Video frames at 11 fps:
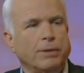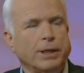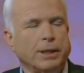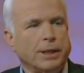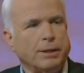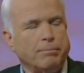Are we
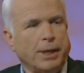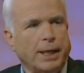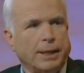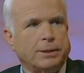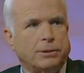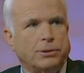going to get
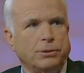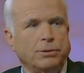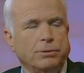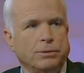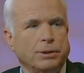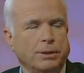back
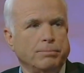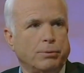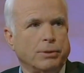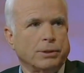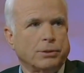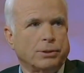to the
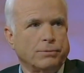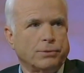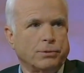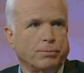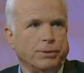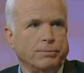importance of
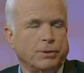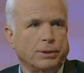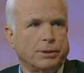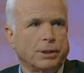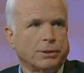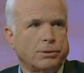Supreme
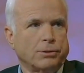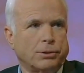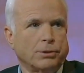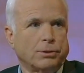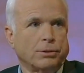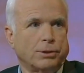Court
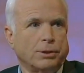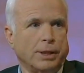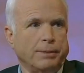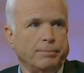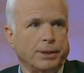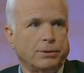justices, or
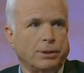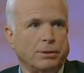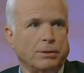should I mention